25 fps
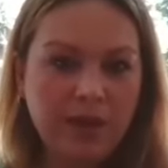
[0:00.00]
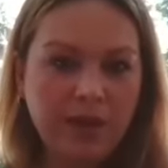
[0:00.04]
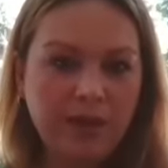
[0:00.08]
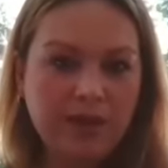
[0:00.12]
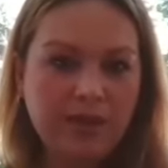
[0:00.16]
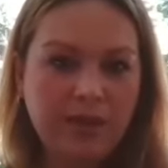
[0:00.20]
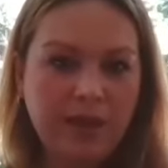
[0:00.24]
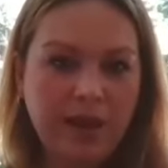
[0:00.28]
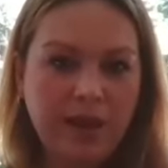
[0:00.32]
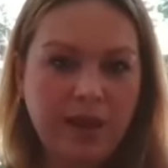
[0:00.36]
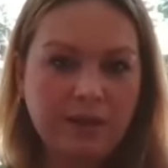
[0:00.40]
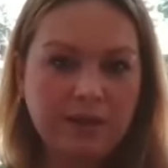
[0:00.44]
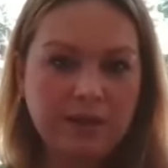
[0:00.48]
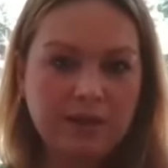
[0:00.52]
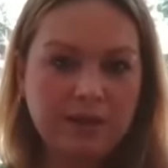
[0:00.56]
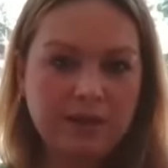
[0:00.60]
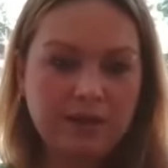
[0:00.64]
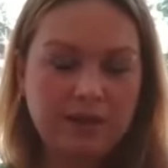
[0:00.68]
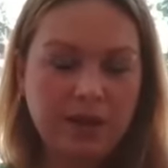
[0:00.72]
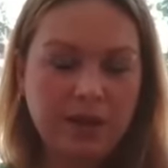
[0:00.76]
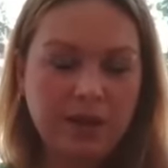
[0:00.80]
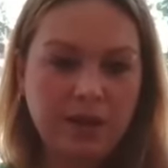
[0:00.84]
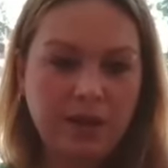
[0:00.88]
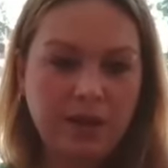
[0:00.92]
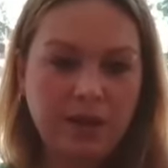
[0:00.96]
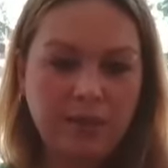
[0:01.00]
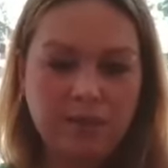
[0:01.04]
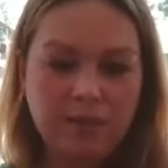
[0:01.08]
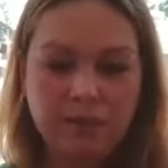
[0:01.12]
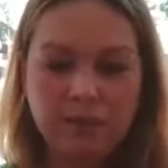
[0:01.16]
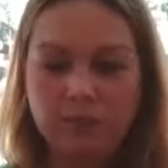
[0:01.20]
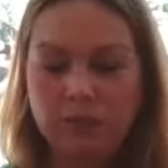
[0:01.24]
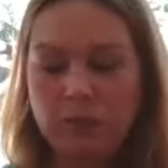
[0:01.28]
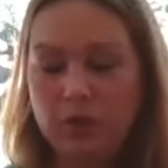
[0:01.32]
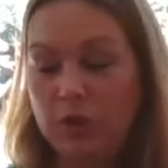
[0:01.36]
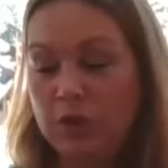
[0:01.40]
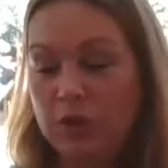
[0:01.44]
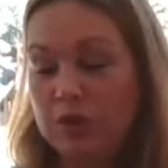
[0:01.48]
That's
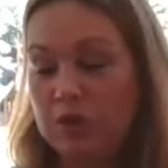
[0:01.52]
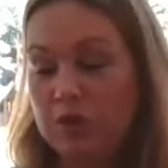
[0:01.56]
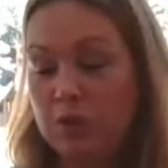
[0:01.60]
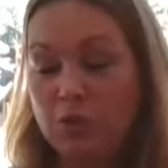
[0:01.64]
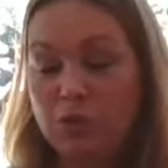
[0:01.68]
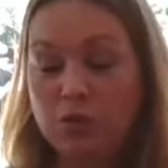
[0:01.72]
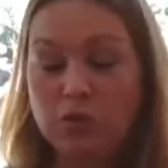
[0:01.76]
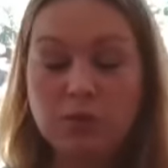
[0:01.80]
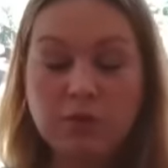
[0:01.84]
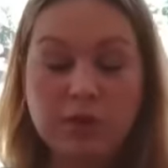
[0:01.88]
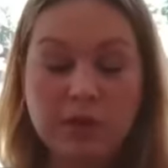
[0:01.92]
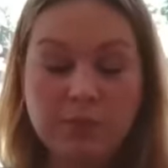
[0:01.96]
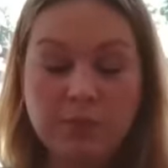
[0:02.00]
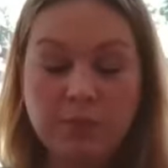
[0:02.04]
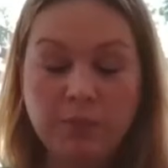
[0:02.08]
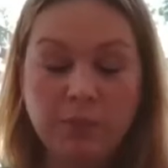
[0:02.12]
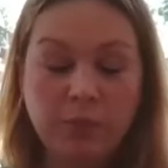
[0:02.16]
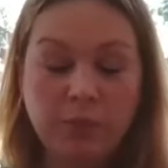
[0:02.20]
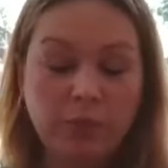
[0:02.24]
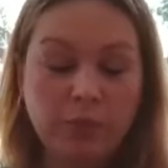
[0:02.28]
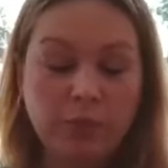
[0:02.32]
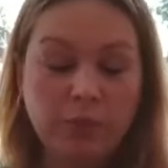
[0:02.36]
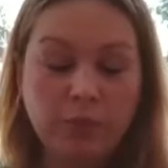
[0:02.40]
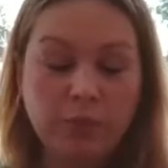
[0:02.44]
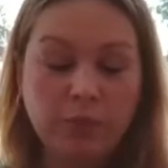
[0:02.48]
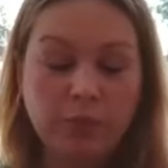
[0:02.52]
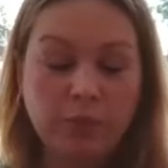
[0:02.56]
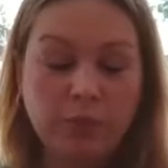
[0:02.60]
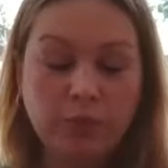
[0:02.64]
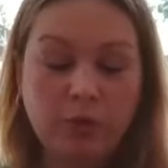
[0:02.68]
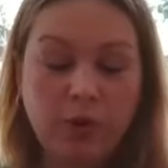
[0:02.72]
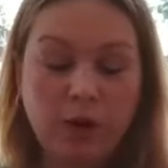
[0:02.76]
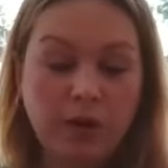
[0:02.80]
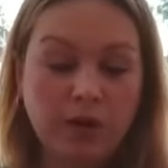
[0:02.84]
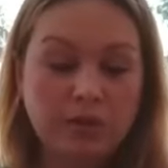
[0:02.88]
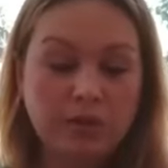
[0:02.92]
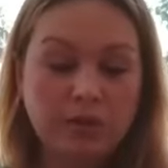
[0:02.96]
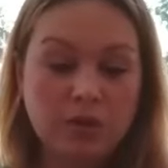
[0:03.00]
um, you could do three
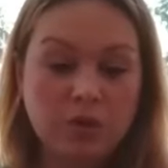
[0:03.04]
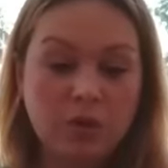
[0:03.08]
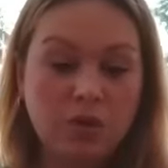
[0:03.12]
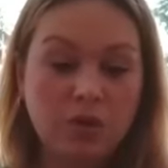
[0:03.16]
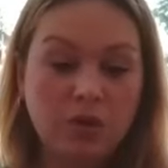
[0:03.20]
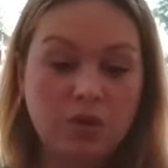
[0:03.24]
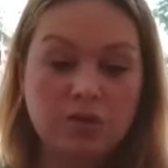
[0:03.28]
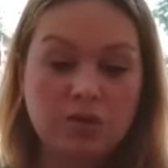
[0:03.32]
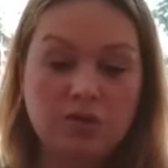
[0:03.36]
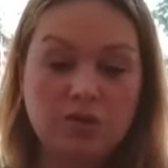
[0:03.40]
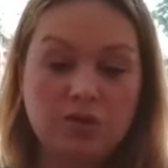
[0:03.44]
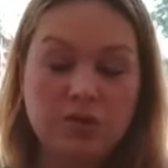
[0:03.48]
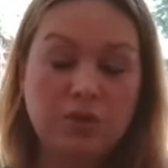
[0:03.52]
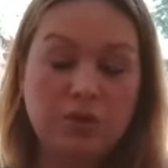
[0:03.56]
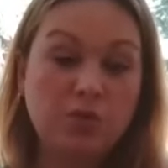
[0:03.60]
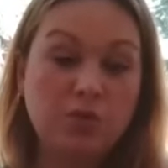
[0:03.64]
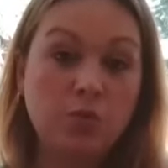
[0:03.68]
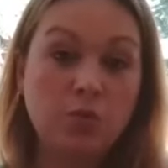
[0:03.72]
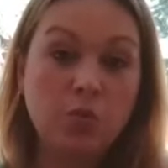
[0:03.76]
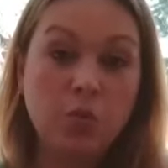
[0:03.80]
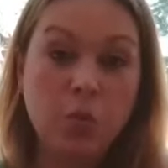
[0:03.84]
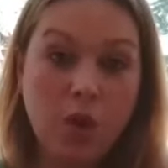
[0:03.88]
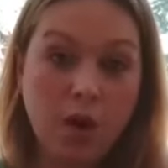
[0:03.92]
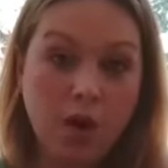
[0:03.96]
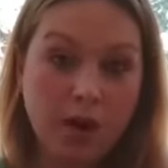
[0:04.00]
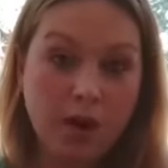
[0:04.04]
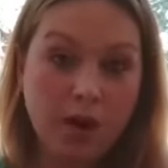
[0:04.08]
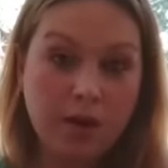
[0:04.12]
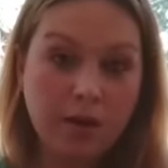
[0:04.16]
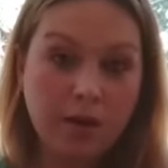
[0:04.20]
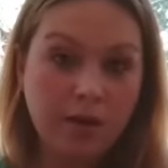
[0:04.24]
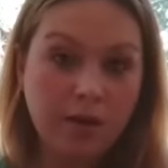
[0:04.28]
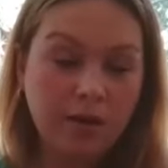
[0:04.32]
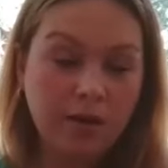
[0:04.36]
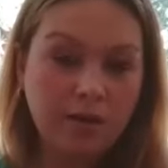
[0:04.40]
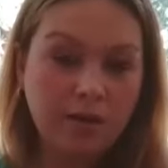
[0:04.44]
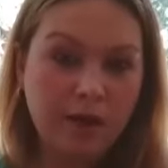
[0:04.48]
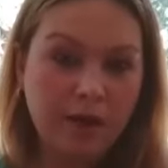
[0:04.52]
credit scores. You could do
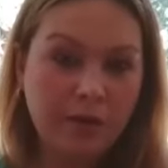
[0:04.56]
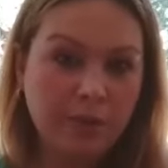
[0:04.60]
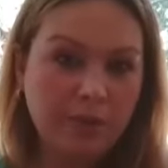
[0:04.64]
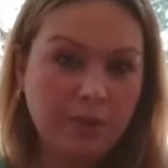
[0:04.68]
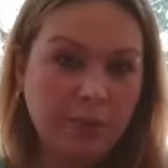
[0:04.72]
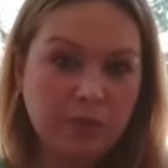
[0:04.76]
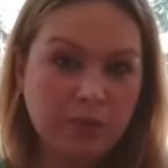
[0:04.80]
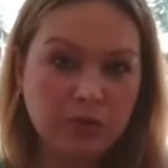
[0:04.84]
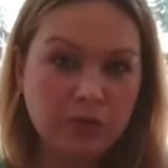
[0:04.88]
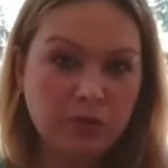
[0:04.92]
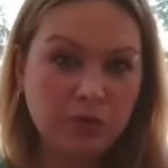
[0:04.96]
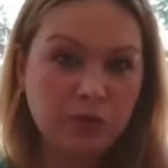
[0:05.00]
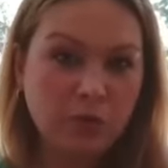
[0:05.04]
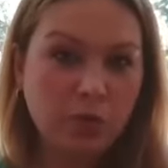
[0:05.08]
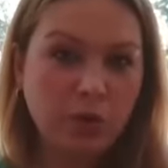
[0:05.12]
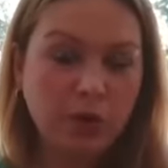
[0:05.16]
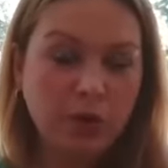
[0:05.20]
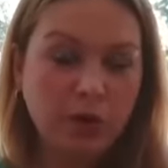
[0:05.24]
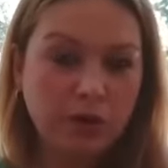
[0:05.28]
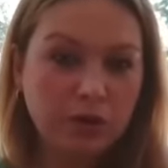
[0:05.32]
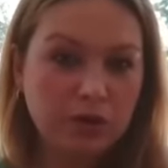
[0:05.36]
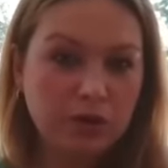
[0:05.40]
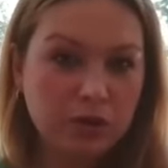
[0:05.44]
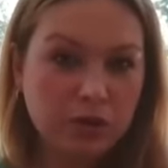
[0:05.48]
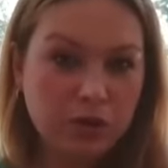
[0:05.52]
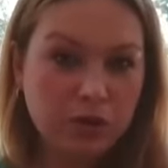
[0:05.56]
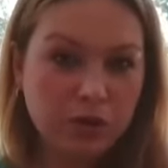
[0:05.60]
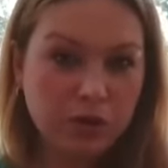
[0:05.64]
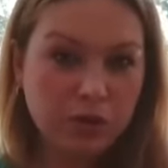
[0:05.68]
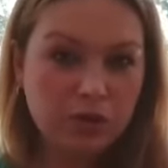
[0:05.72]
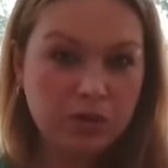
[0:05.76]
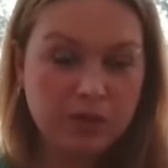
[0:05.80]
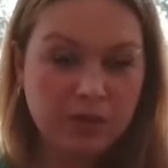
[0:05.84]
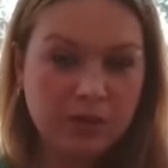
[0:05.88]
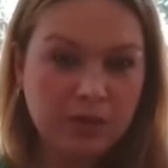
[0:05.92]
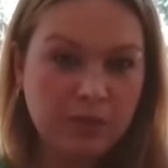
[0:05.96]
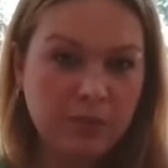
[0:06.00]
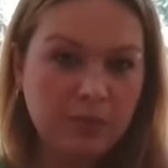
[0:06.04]
one. A lot of people do one or two
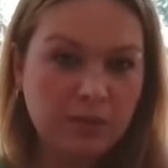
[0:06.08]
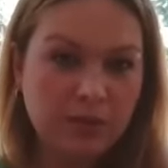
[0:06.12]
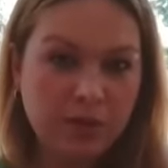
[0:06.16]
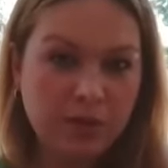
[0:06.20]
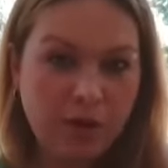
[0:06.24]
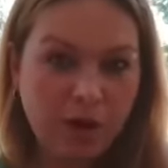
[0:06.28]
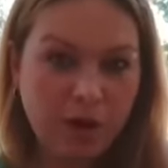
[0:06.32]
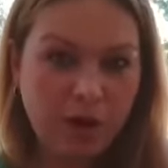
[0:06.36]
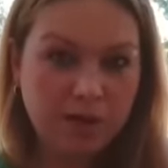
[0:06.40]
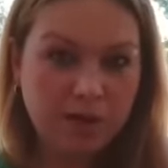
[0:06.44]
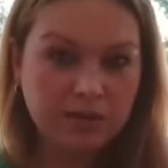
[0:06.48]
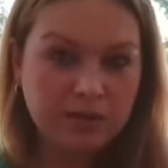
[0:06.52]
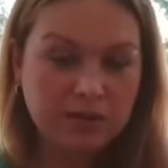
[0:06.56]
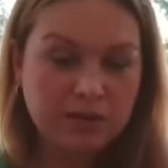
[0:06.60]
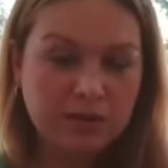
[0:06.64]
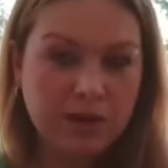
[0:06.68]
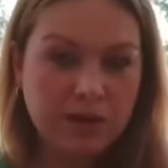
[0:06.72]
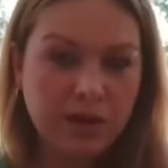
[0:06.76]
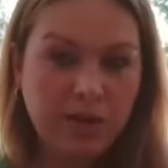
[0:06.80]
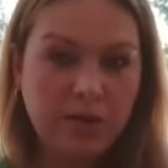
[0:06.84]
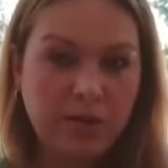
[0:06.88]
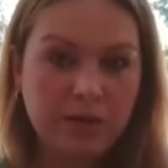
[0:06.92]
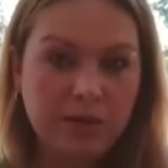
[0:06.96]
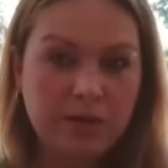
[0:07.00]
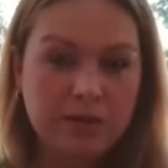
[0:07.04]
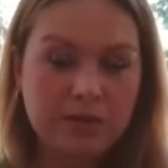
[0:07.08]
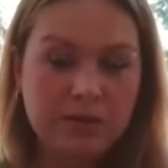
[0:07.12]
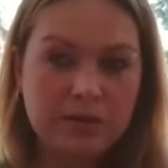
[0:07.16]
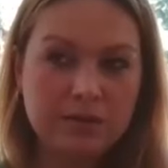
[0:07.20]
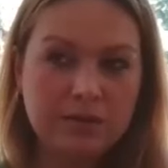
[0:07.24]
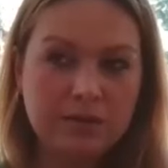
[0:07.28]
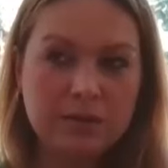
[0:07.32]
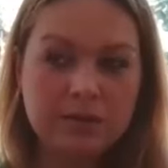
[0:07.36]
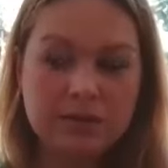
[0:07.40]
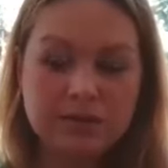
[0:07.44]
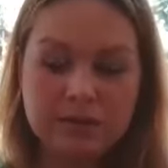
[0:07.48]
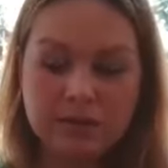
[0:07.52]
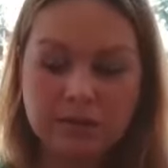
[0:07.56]
to keep the cost down. And it's,
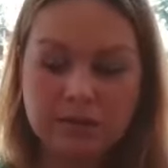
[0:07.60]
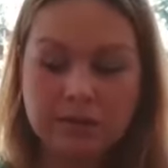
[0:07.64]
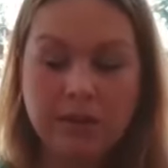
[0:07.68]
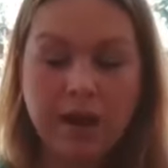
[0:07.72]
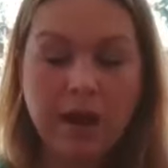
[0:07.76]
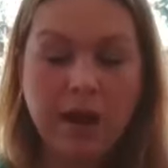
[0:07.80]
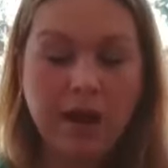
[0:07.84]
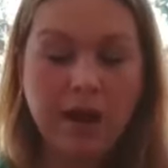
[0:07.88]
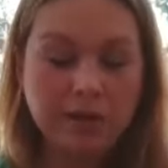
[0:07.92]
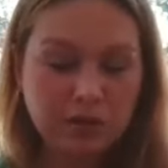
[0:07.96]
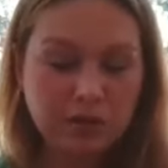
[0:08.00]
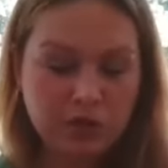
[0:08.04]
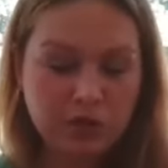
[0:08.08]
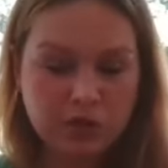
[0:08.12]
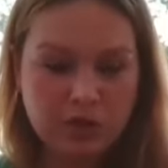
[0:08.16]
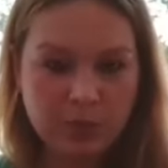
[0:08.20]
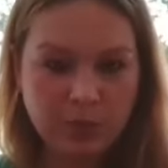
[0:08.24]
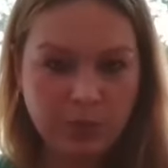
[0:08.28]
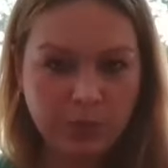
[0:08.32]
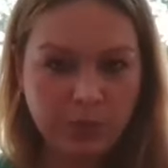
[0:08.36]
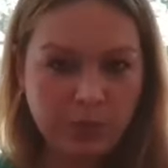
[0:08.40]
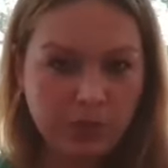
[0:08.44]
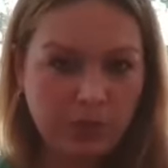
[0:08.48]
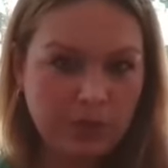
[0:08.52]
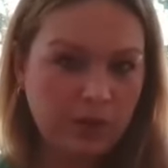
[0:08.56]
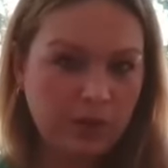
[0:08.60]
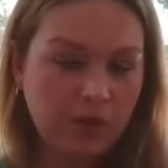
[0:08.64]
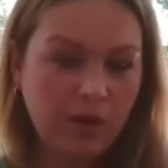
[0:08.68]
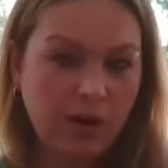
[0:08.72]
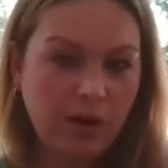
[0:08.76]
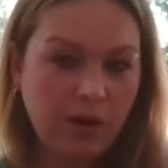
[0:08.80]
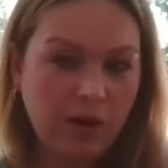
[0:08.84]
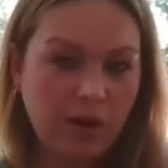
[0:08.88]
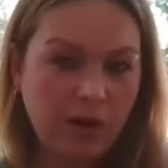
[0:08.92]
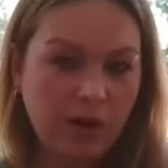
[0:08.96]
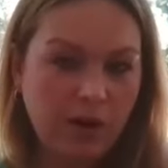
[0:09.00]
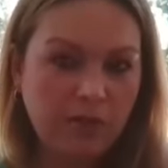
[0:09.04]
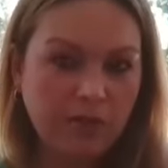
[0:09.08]
it's a lot cheaper than your
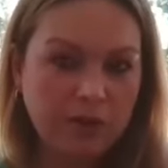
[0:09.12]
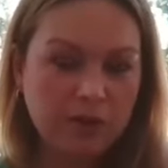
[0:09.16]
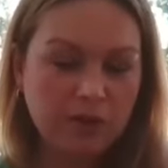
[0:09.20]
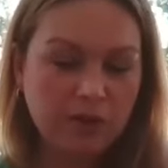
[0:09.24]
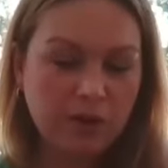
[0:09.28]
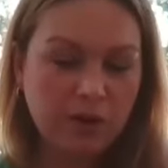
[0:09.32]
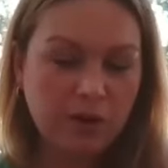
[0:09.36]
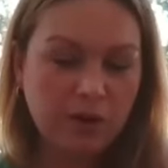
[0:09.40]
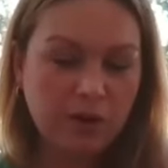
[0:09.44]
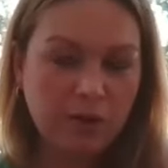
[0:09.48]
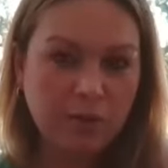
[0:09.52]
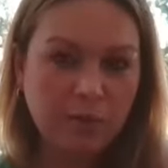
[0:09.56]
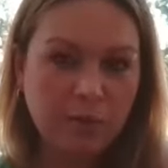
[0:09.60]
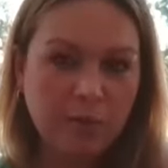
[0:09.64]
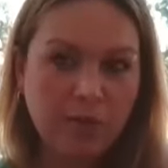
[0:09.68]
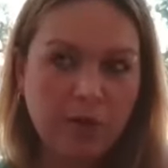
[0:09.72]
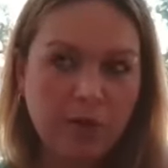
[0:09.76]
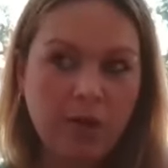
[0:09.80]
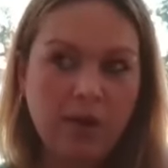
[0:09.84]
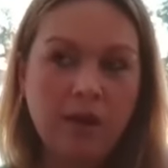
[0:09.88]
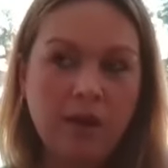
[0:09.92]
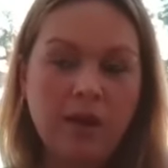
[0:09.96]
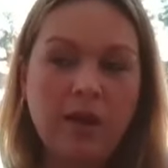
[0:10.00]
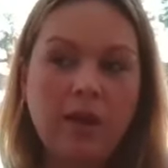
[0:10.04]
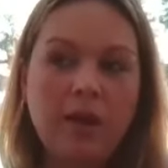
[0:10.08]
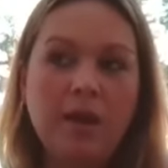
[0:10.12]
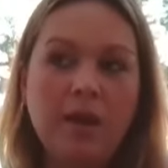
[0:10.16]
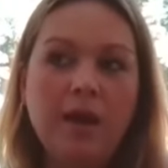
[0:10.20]
average credit report.